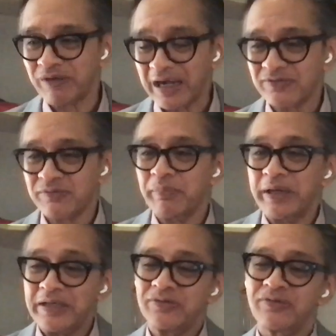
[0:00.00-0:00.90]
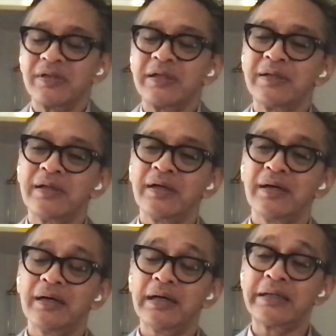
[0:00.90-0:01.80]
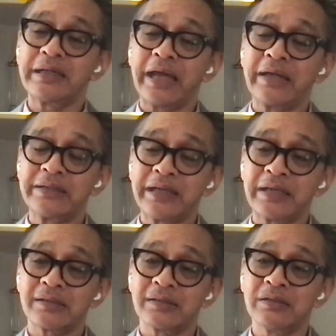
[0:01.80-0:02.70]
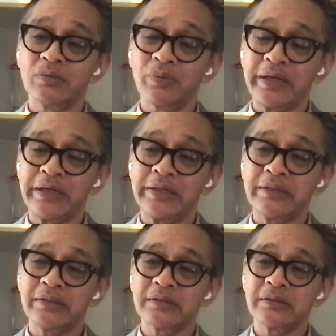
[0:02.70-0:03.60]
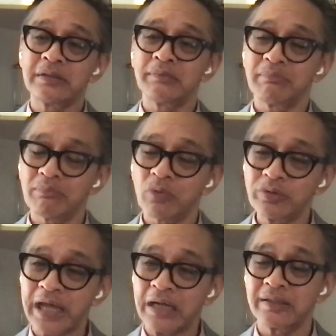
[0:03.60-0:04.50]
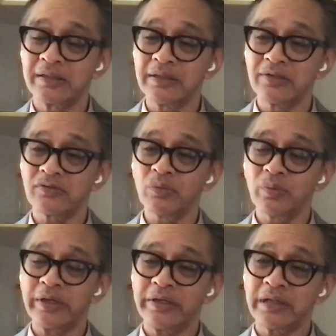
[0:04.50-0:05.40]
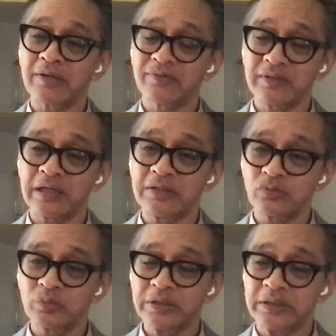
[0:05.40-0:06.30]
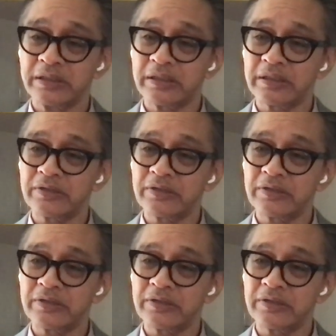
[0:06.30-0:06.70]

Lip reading: fast pace, and yet the way the modalities, the way ASEAN is working,